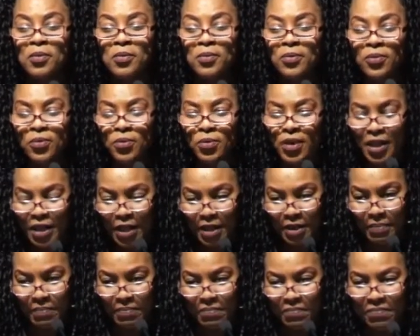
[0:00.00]

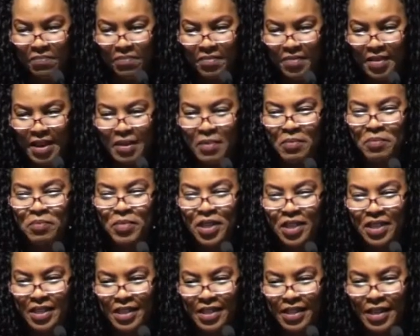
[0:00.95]
welcome
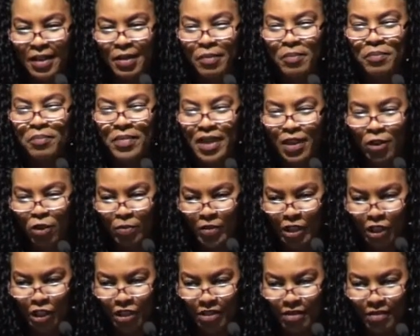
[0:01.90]
Minister My
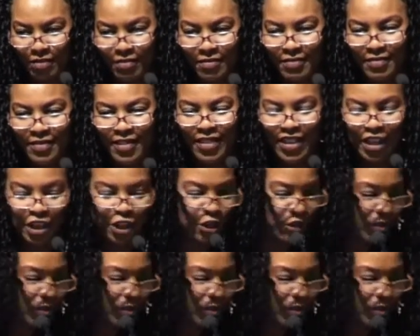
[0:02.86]
Commission. Thank you.